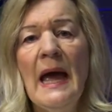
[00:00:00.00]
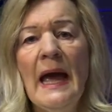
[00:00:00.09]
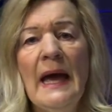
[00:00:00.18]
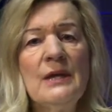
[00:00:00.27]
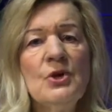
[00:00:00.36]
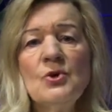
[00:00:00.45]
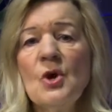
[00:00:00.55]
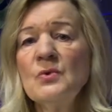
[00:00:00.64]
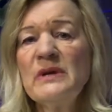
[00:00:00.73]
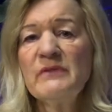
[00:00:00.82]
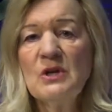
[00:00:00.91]
and you
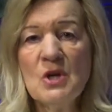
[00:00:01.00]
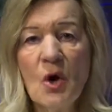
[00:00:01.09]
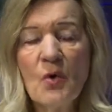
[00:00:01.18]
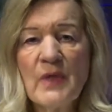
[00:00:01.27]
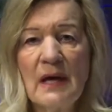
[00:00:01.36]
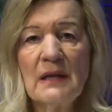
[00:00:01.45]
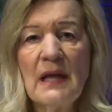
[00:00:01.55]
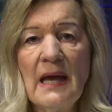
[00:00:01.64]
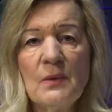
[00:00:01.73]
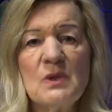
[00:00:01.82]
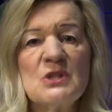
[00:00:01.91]
don't even know that
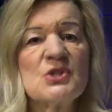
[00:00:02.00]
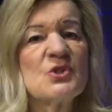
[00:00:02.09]
language.